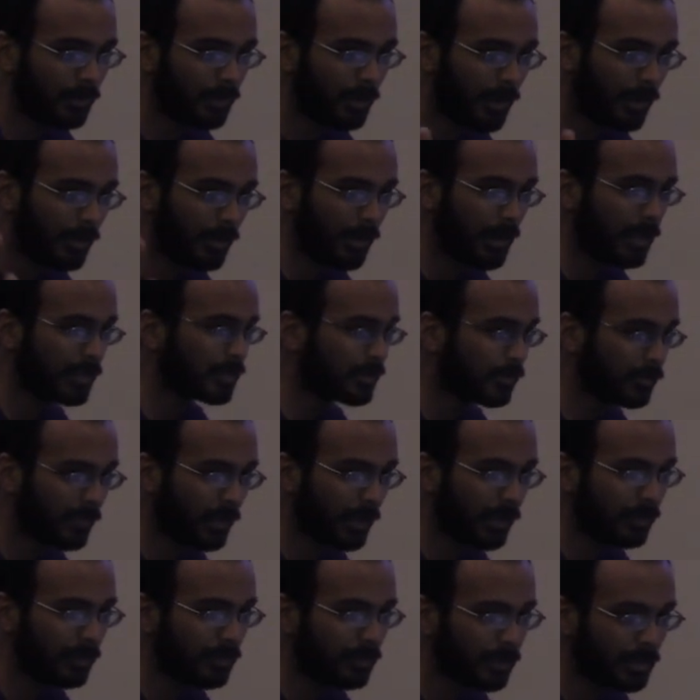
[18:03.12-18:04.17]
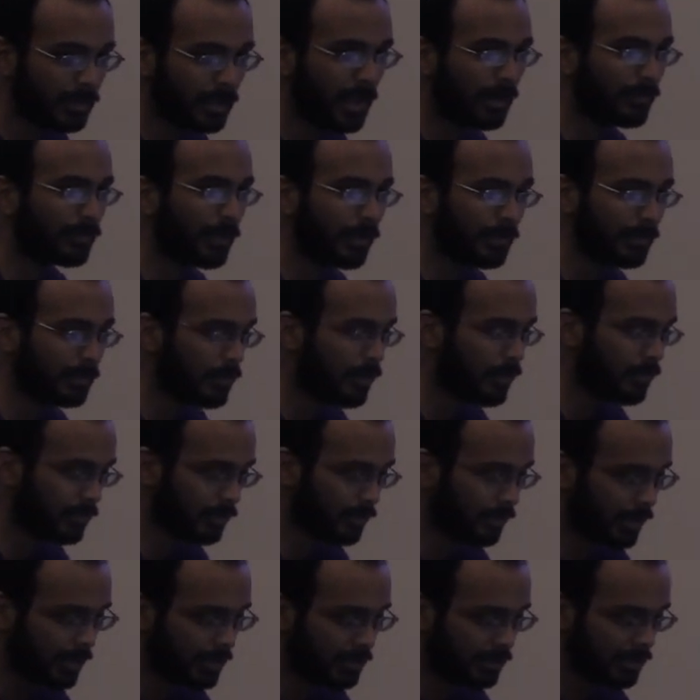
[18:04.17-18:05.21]
and it has some value and that value
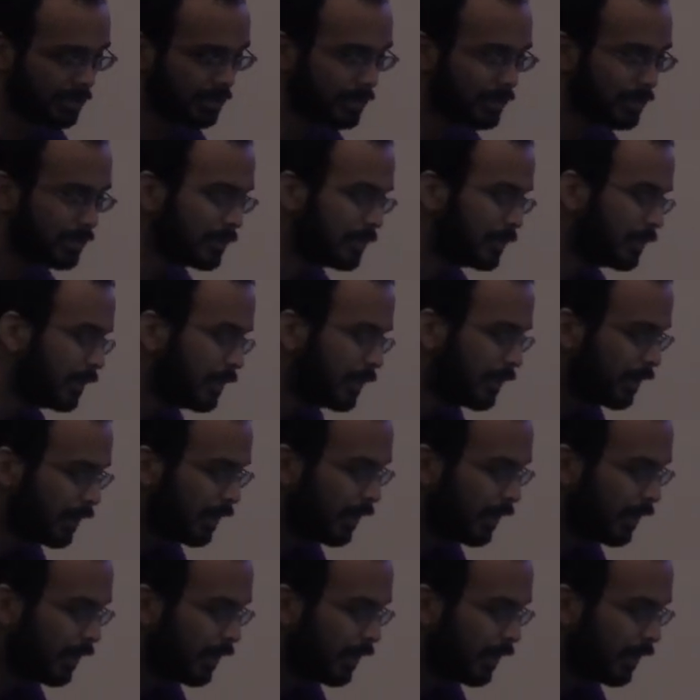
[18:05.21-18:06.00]
overrides this. Yeah.